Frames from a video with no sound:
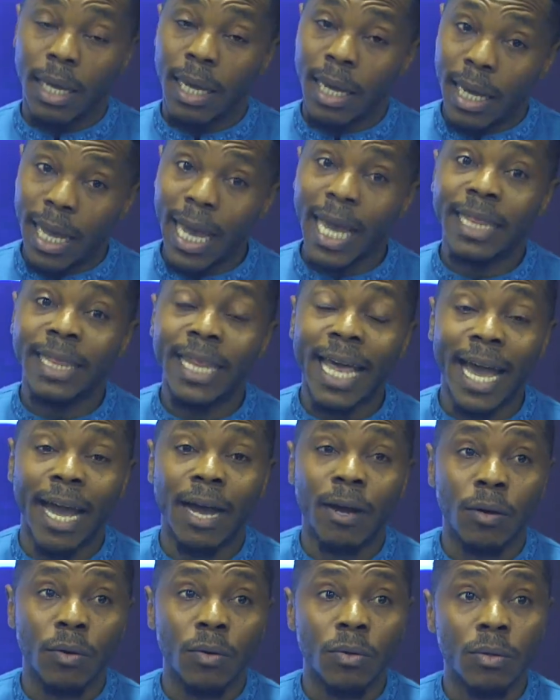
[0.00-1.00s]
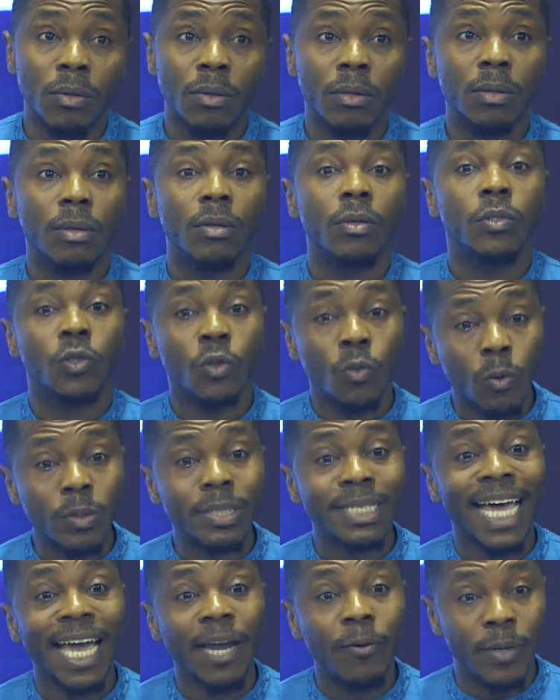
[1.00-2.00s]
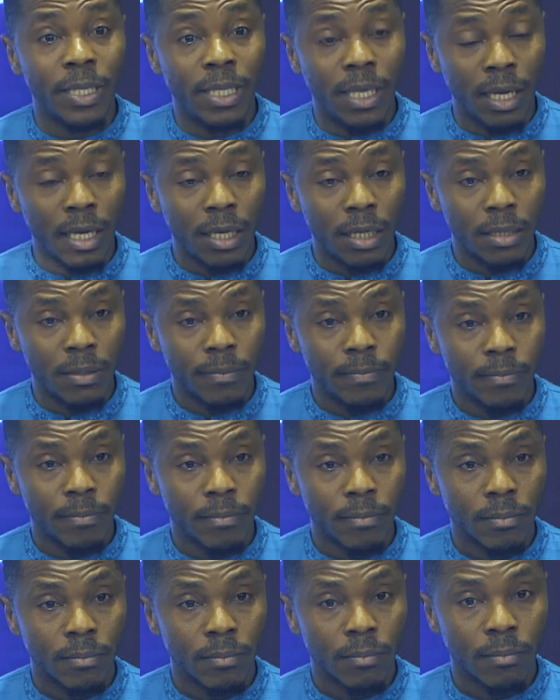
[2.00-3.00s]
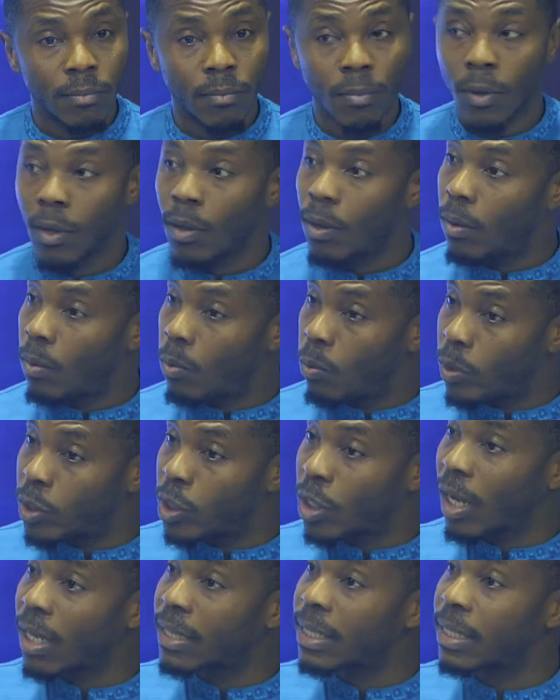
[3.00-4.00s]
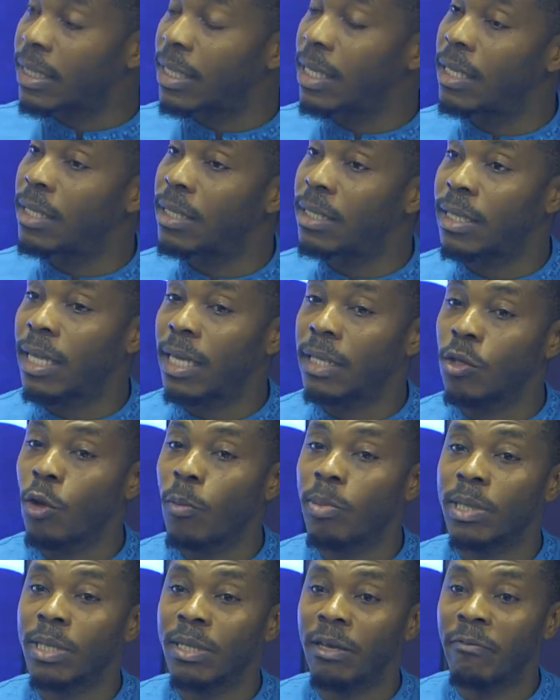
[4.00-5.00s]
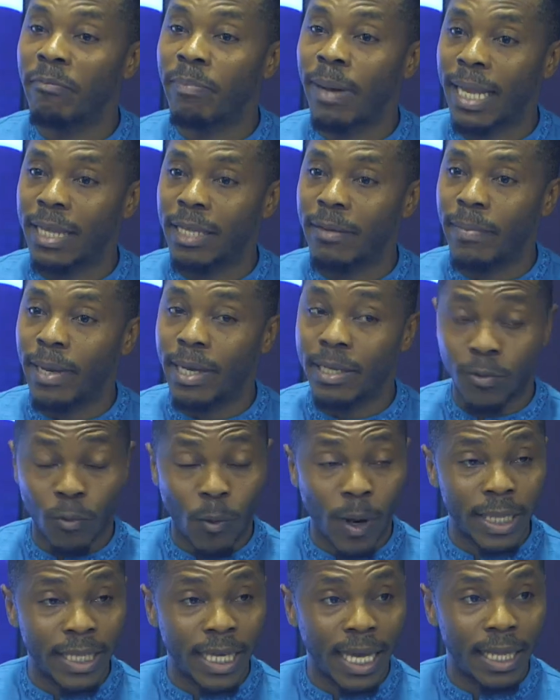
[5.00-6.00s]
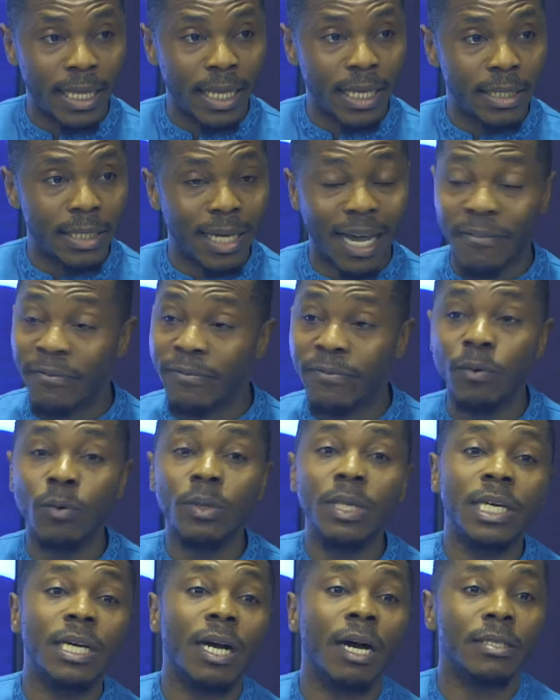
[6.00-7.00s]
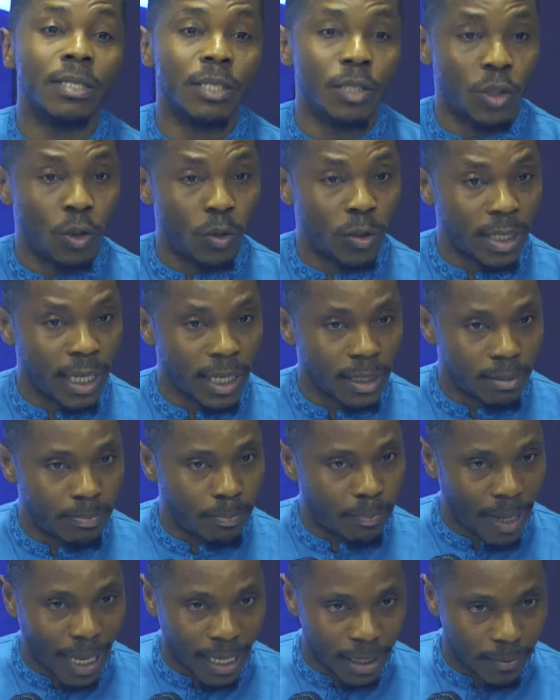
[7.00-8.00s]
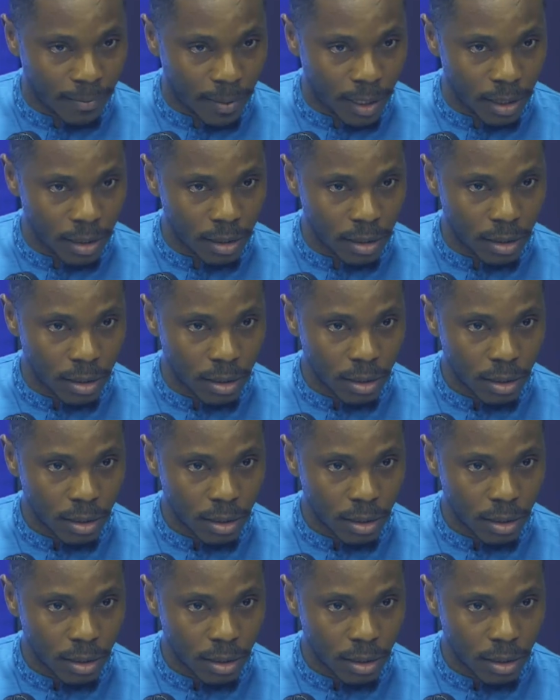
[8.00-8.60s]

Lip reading: And now, to usa we day, we just see state opening of parliament 1 year later, fully constituted parliament.